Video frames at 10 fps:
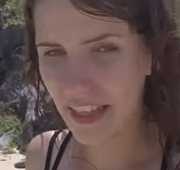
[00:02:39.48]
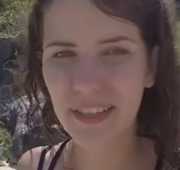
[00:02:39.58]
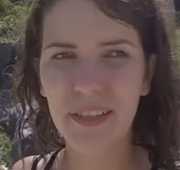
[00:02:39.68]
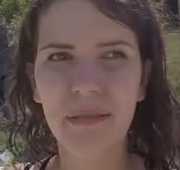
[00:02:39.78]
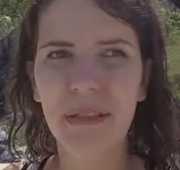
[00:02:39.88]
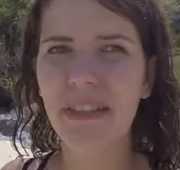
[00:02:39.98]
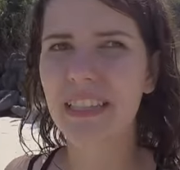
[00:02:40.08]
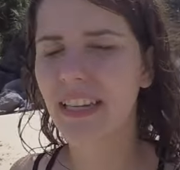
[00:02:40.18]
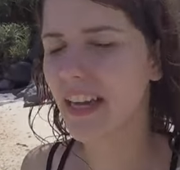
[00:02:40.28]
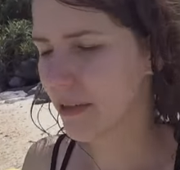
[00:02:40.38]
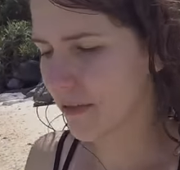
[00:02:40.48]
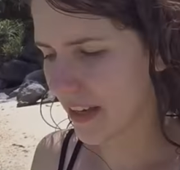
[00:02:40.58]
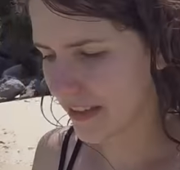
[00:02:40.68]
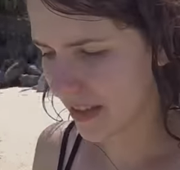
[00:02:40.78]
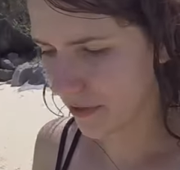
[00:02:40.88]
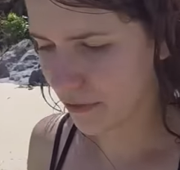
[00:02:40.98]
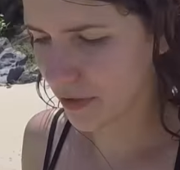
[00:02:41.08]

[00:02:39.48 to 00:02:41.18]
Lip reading: later on we will try to find some